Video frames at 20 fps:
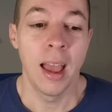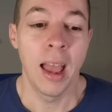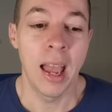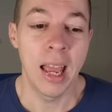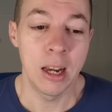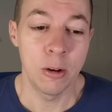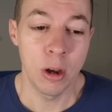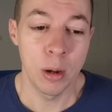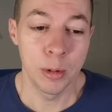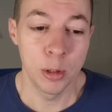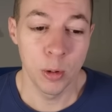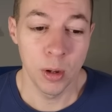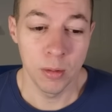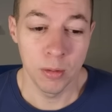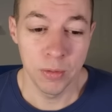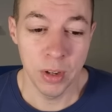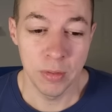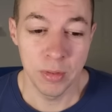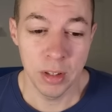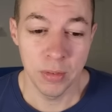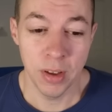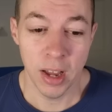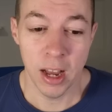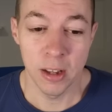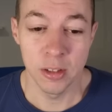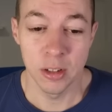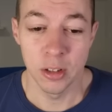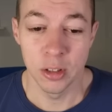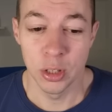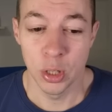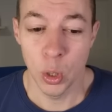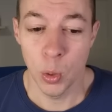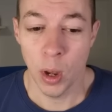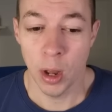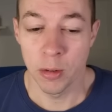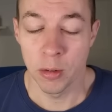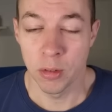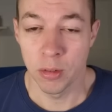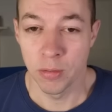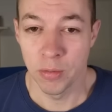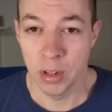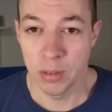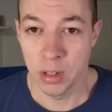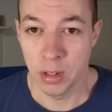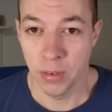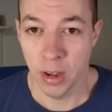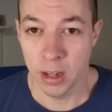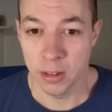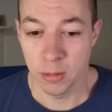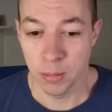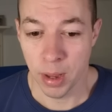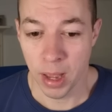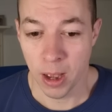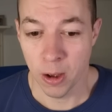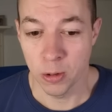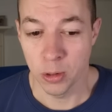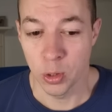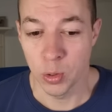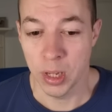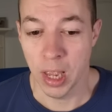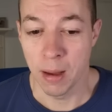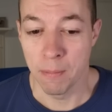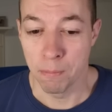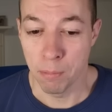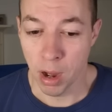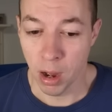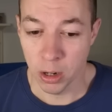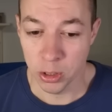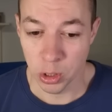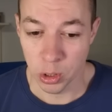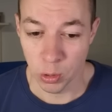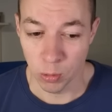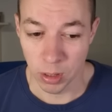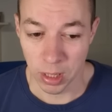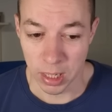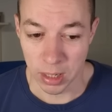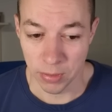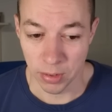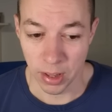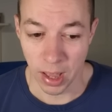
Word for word: anywhere between 50,000 and 250,000 pound, you get marginal relief,